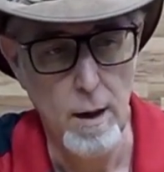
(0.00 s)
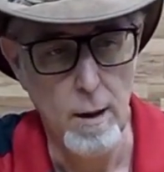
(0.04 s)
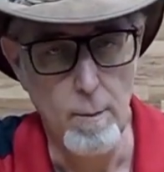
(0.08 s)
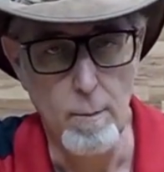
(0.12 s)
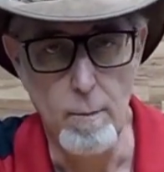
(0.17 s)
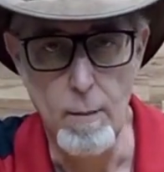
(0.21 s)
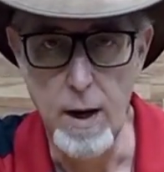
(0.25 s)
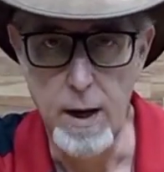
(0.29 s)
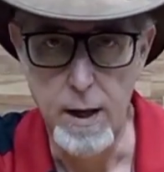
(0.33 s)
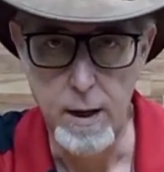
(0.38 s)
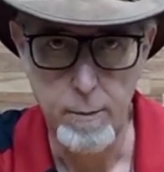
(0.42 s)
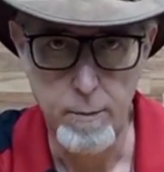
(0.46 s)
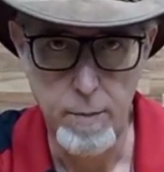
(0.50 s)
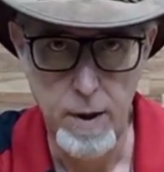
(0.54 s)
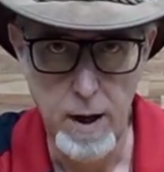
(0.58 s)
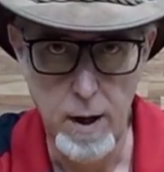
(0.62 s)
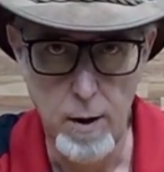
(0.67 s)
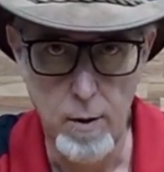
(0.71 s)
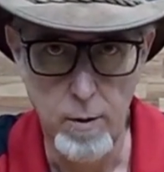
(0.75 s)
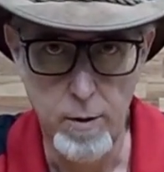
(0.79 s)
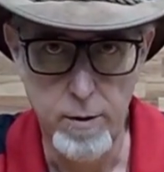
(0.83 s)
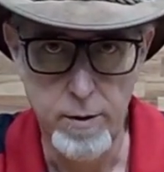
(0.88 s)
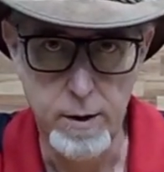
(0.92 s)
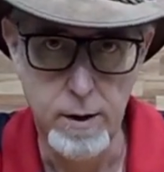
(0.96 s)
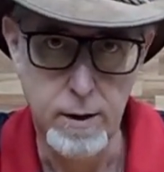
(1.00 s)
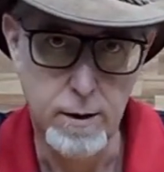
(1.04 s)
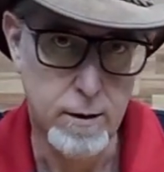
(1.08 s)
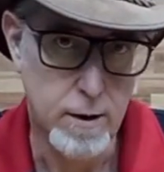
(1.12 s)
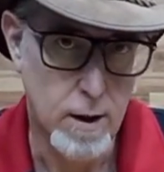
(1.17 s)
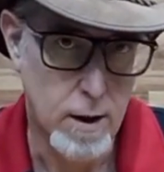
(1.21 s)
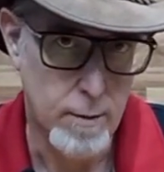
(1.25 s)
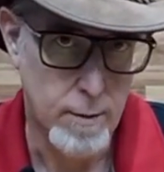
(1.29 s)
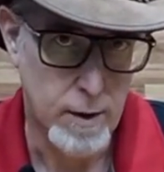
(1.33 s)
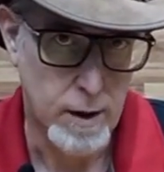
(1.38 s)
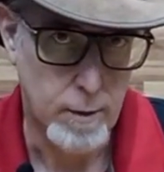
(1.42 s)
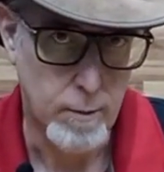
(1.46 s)
Mike Power, the
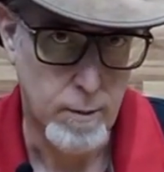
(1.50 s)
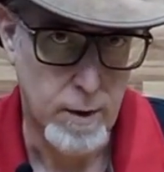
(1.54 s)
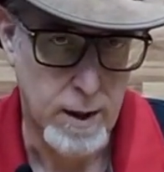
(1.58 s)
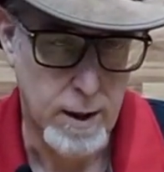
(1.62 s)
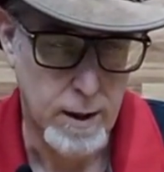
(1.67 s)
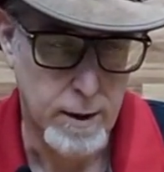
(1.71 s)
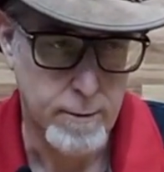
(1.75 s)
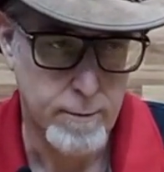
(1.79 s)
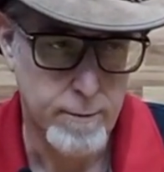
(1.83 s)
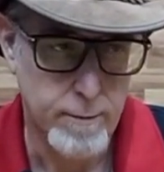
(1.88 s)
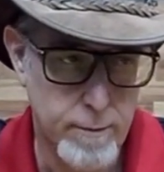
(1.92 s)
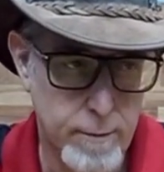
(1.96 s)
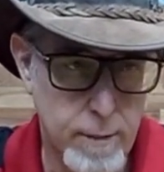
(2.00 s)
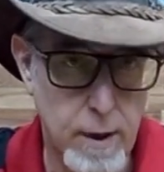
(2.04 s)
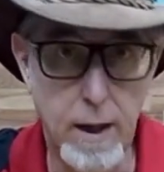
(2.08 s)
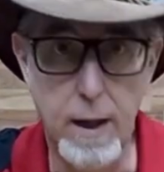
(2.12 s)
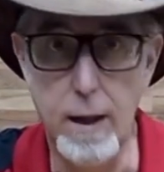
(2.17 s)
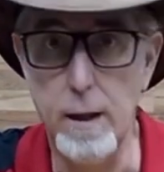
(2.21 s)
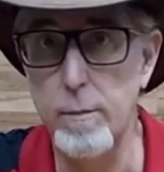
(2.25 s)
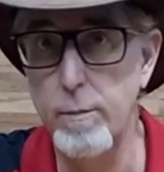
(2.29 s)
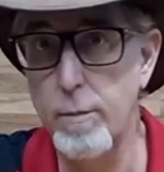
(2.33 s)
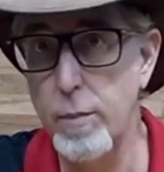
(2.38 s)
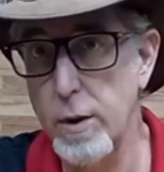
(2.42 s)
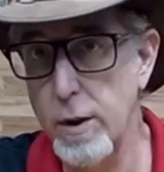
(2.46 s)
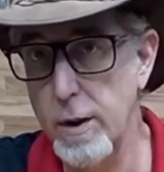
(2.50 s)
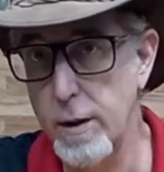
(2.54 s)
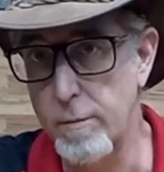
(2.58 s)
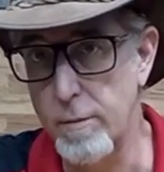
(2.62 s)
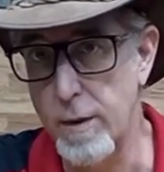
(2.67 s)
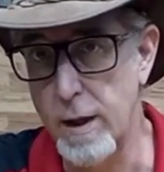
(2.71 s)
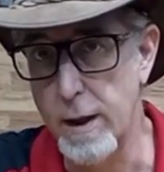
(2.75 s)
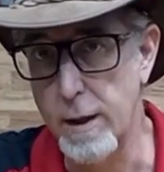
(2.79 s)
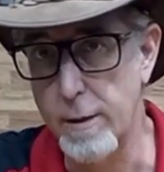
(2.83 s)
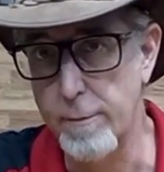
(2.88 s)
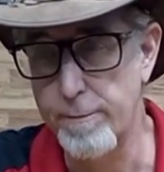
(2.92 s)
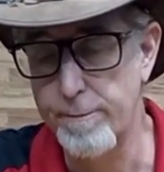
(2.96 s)
Atomic Man, and Bullet
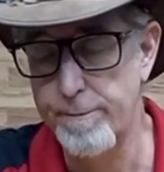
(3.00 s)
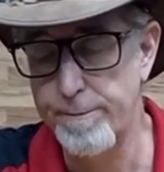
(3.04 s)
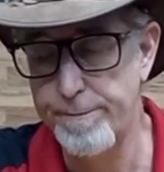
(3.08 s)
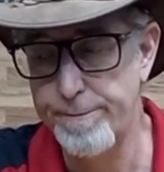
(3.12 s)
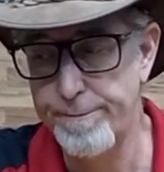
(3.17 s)
Man.